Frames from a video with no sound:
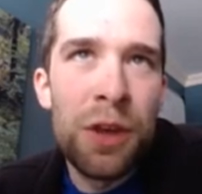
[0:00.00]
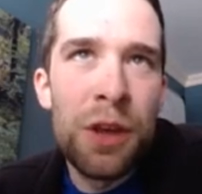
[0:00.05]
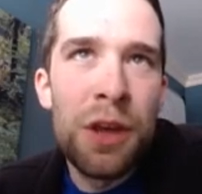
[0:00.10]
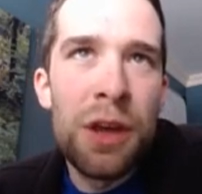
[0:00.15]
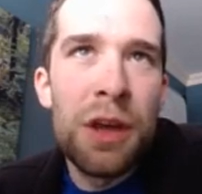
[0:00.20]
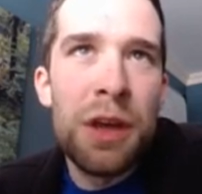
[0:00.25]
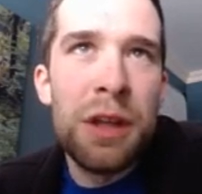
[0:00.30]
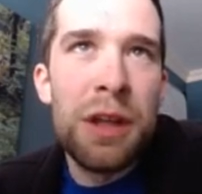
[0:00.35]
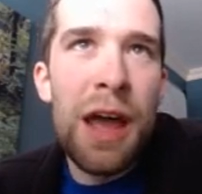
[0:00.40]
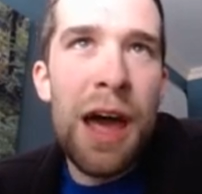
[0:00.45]

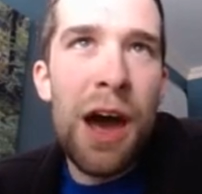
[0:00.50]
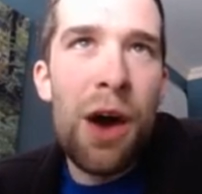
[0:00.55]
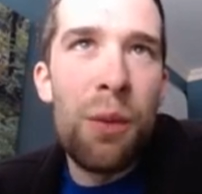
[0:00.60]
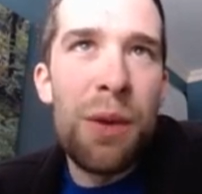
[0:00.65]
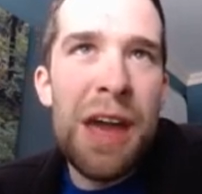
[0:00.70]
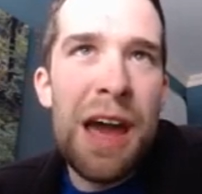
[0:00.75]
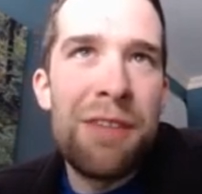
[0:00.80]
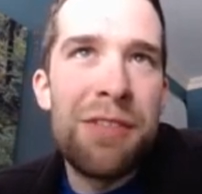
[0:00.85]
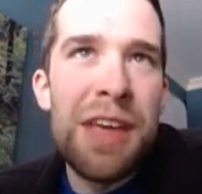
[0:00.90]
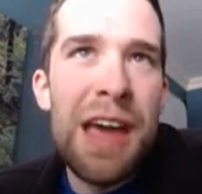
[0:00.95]
Now we
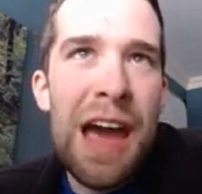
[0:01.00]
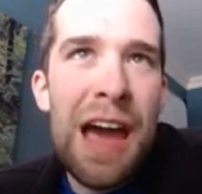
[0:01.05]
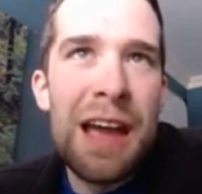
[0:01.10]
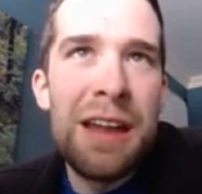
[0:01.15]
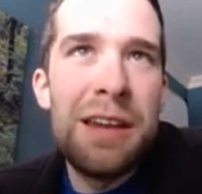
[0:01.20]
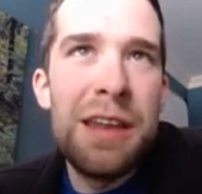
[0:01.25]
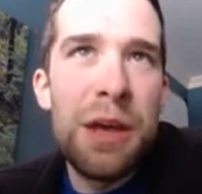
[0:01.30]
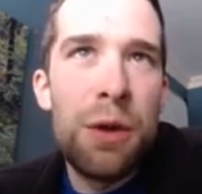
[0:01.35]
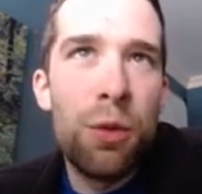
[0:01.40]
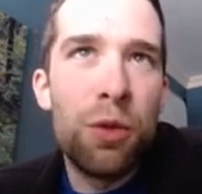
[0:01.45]
have the
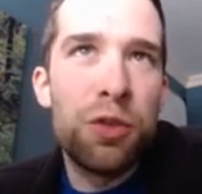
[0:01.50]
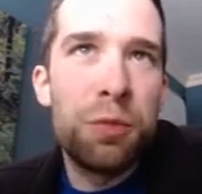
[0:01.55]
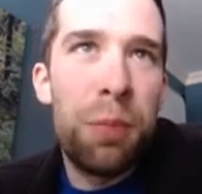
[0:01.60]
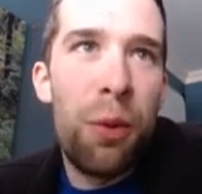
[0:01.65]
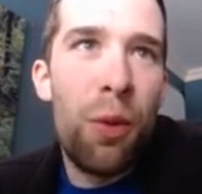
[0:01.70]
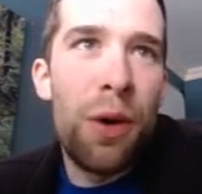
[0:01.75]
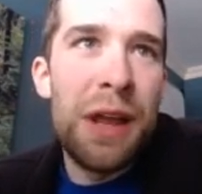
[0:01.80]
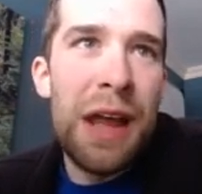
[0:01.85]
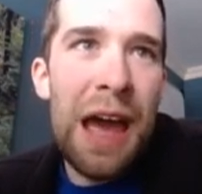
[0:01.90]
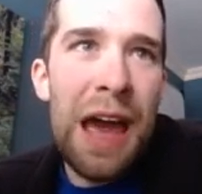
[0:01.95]
end equals
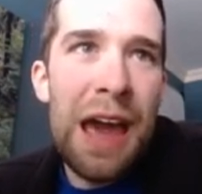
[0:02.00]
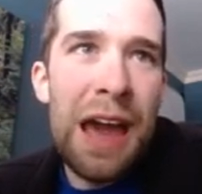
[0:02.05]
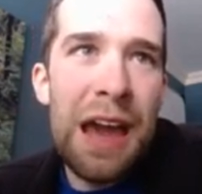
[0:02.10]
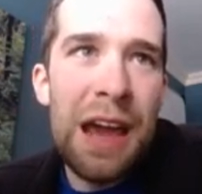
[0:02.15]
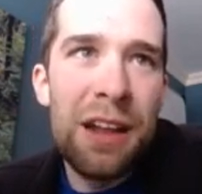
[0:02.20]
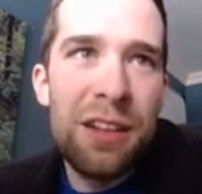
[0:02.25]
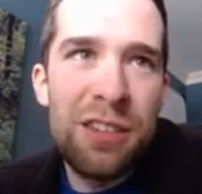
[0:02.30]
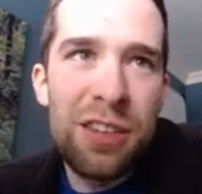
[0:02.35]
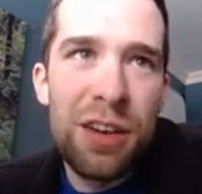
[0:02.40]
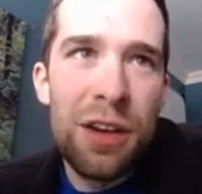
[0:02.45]

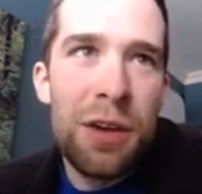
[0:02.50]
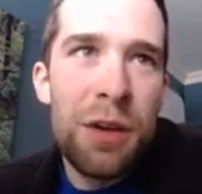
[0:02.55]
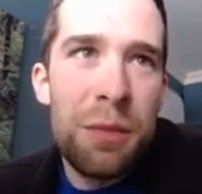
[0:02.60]
0.8,